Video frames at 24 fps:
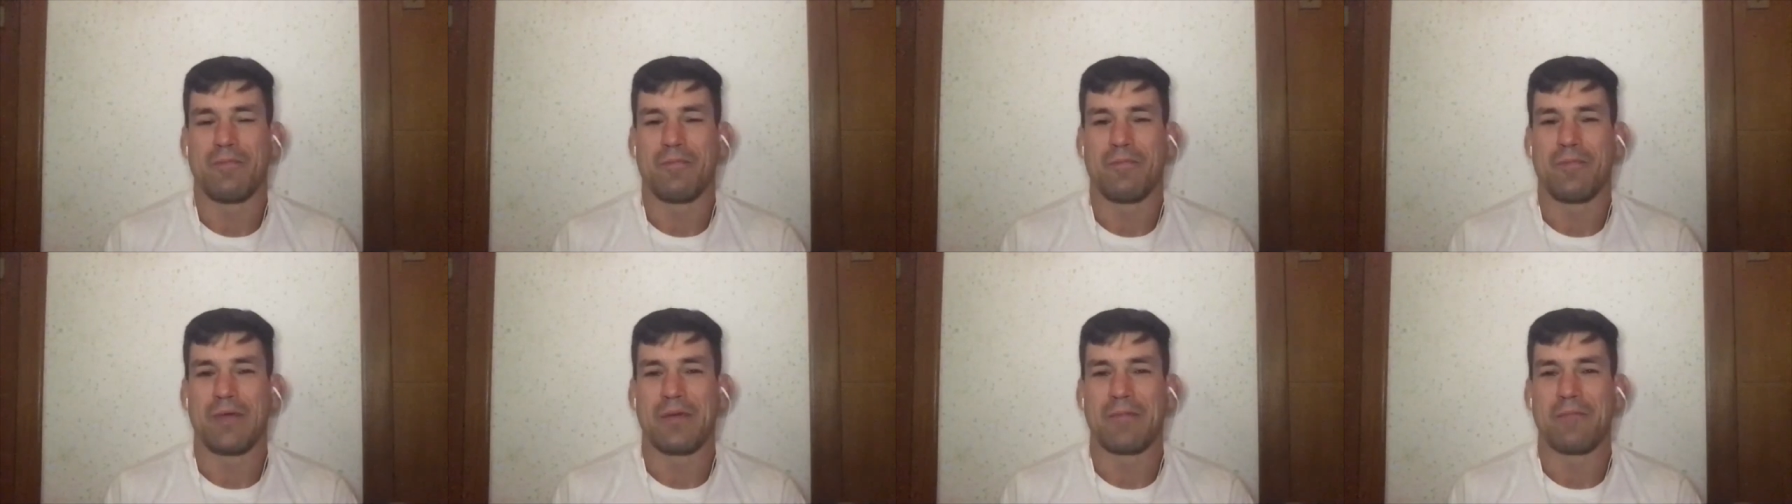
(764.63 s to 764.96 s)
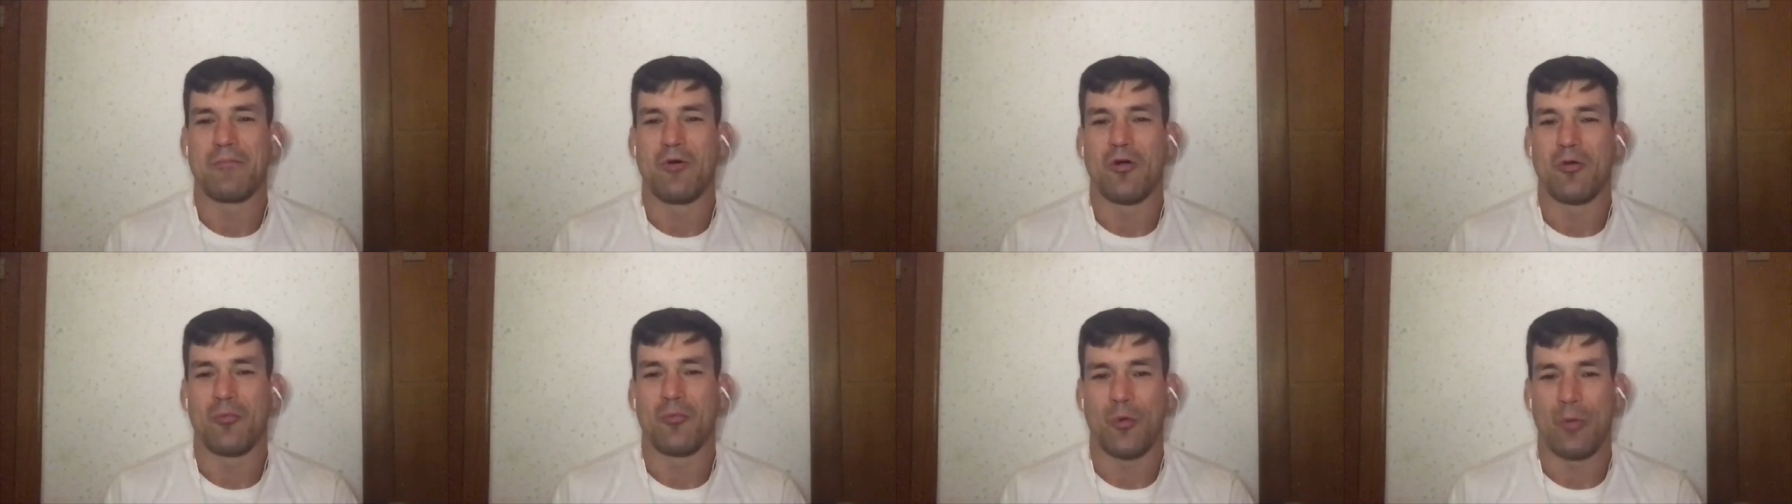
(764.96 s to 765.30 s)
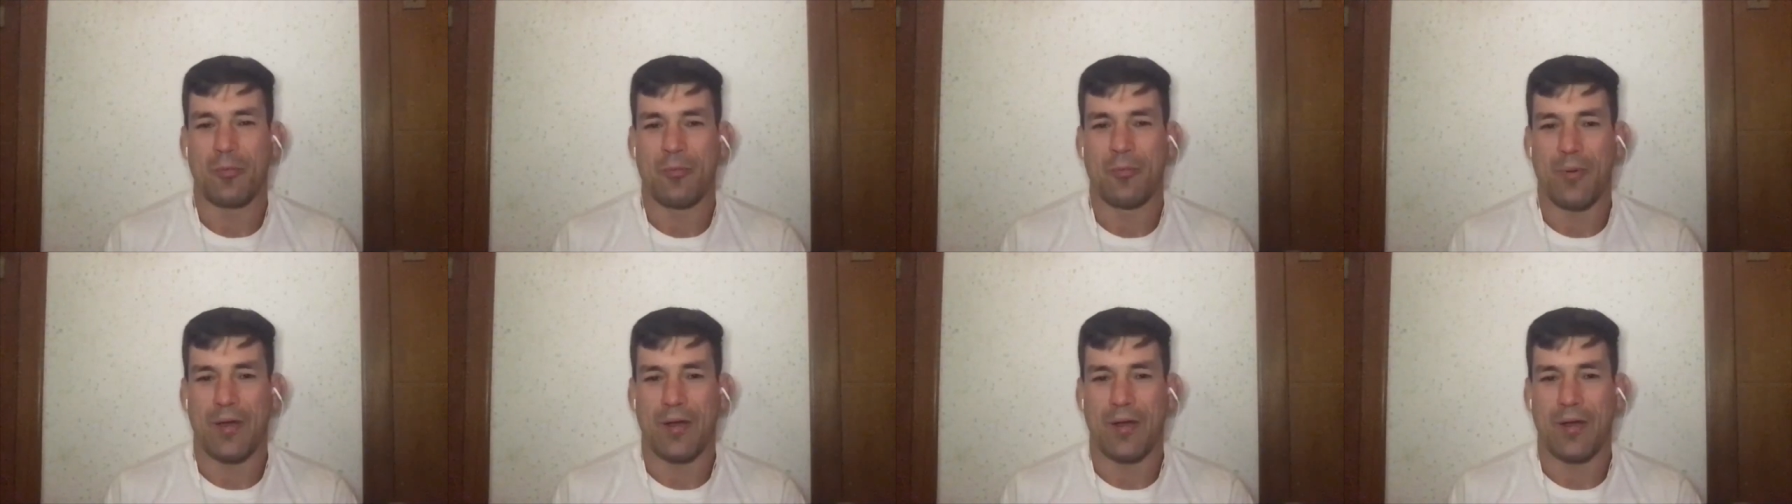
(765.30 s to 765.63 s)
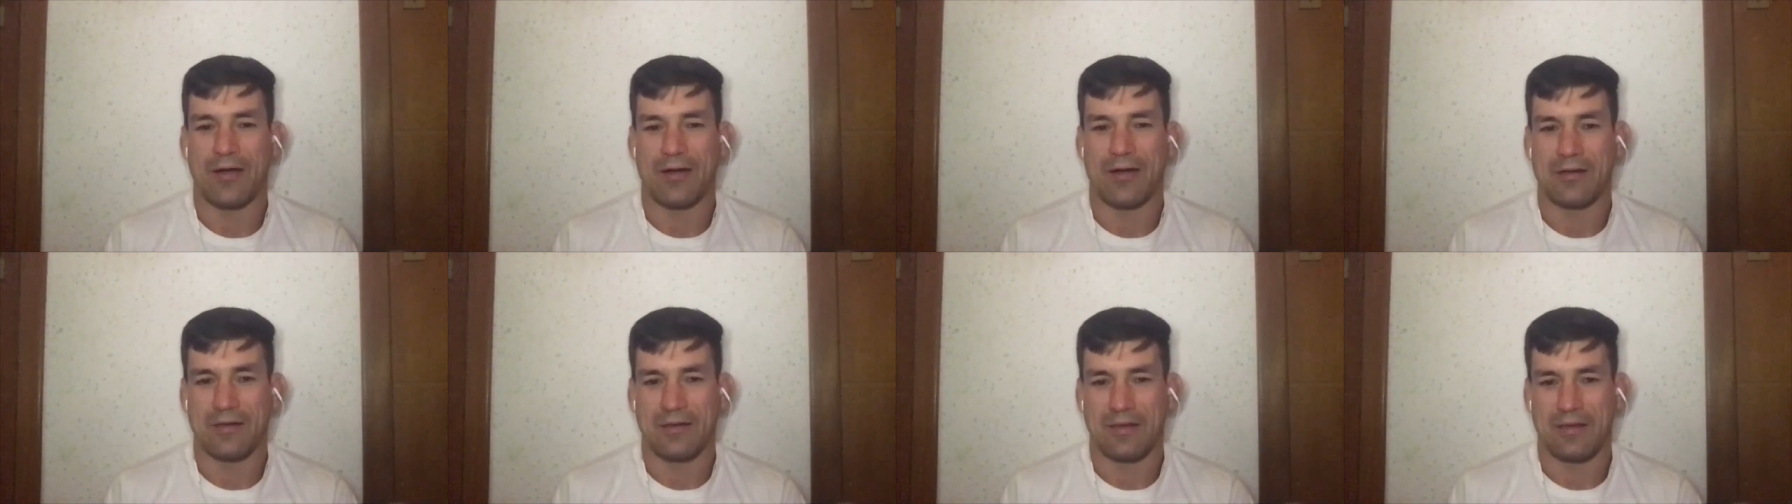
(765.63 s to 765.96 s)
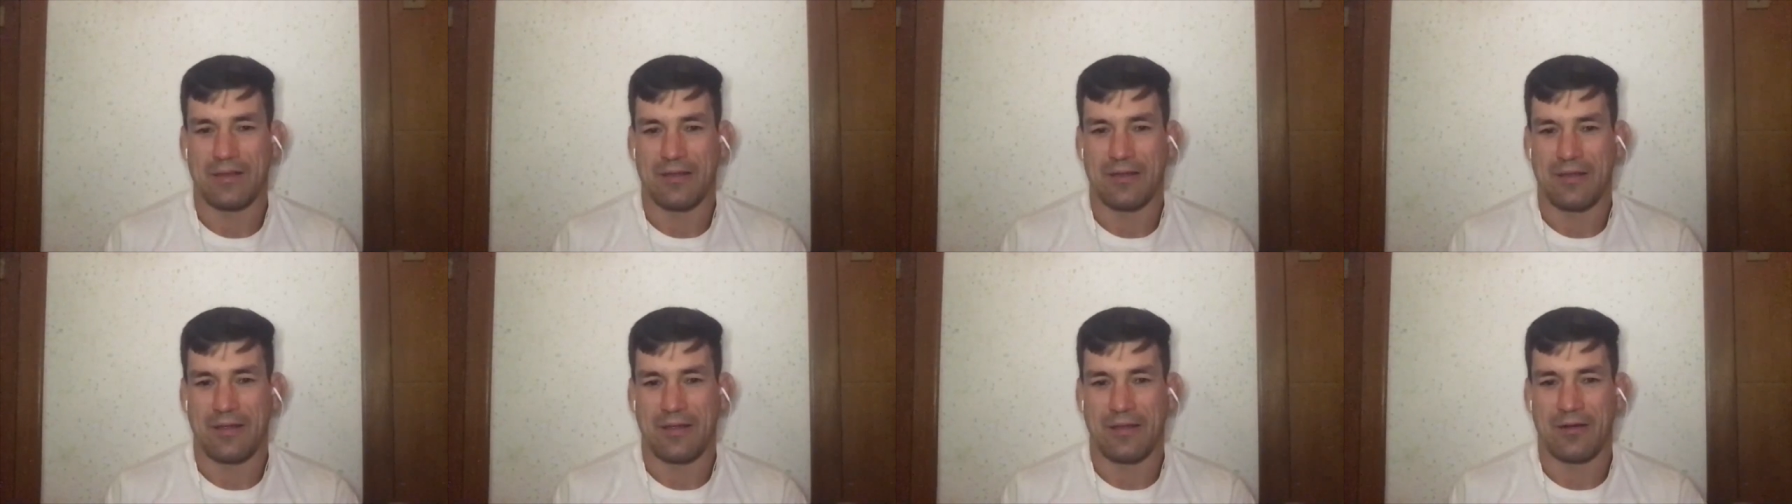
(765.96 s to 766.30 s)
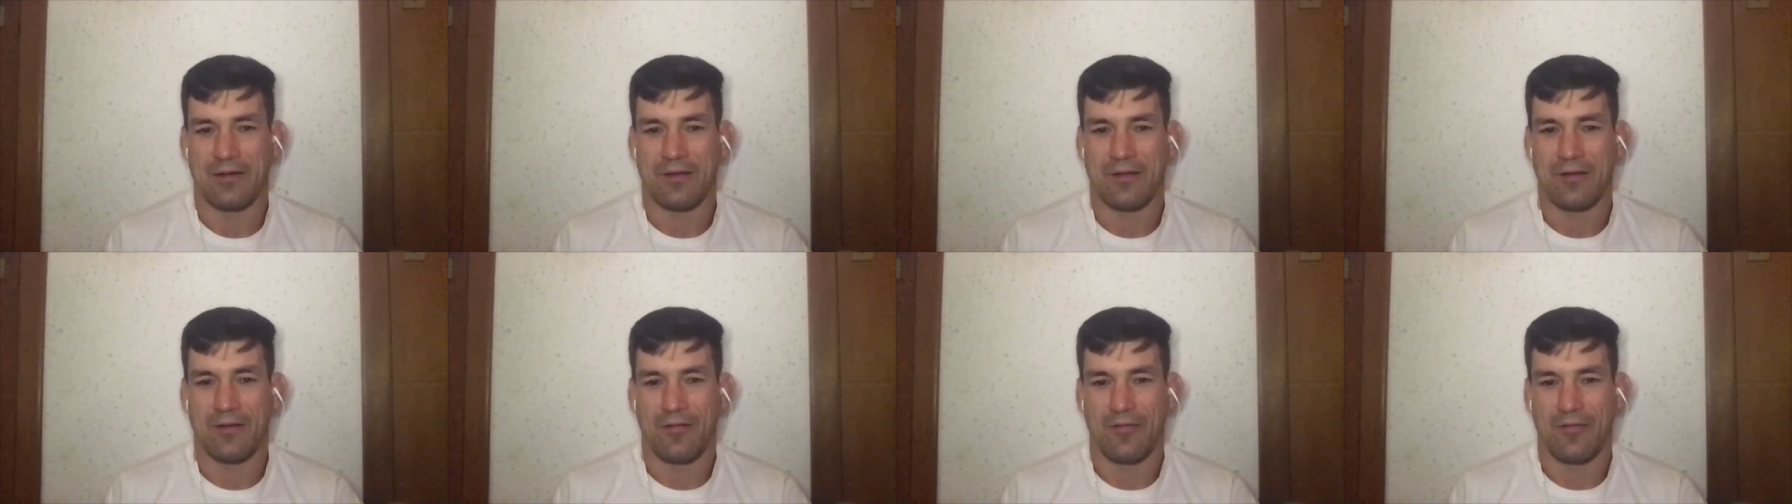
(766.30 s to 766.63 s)
be more prepared,
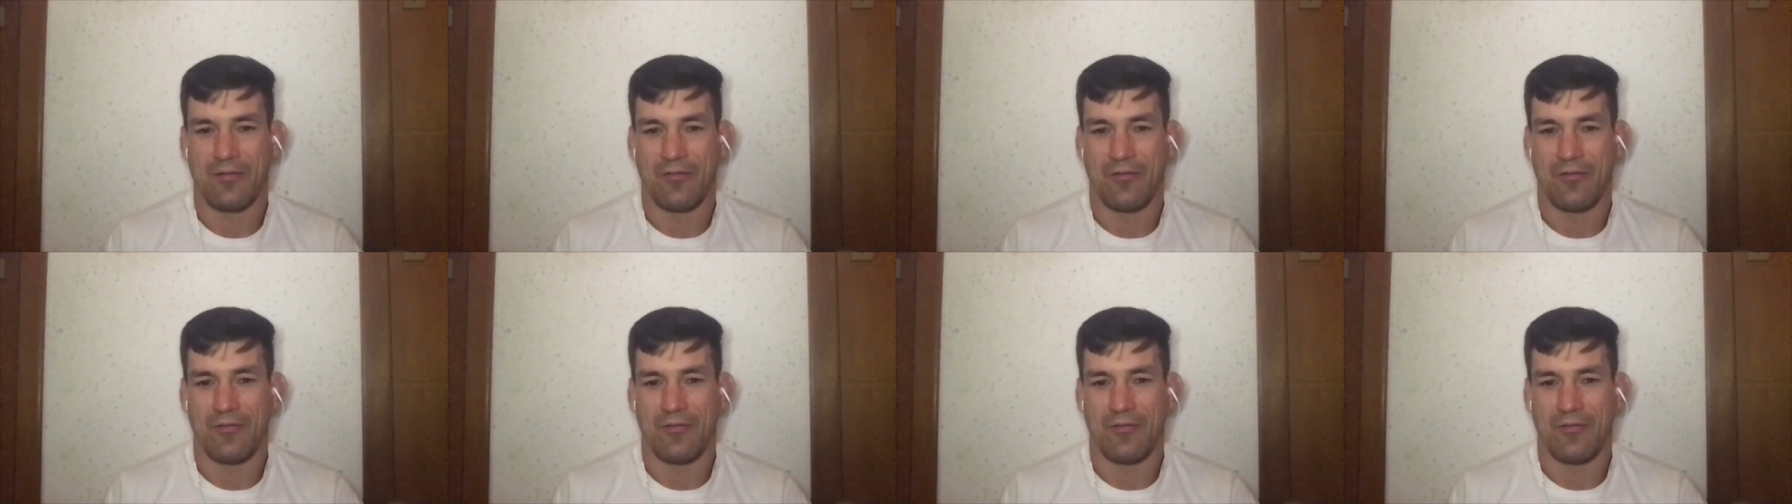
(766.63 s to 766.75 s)
you know,